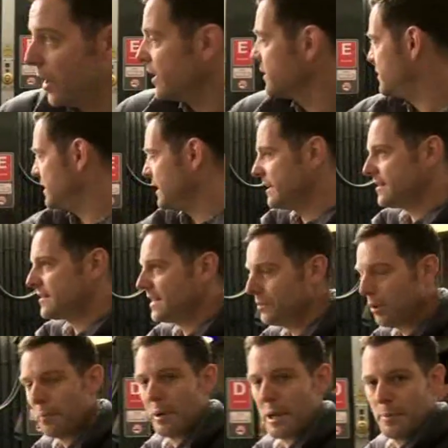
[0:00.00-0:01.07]
work today to see
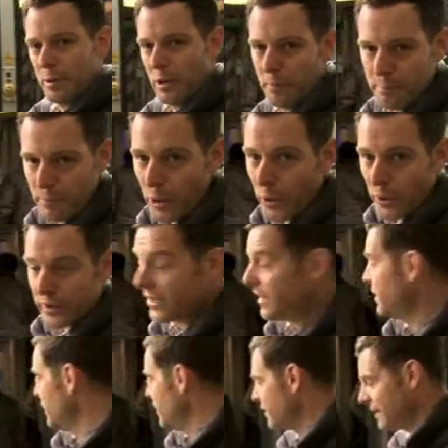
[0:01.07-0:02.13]
what people on board
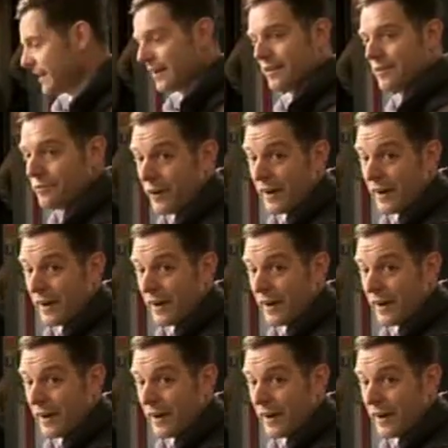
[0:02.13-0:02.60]
think of the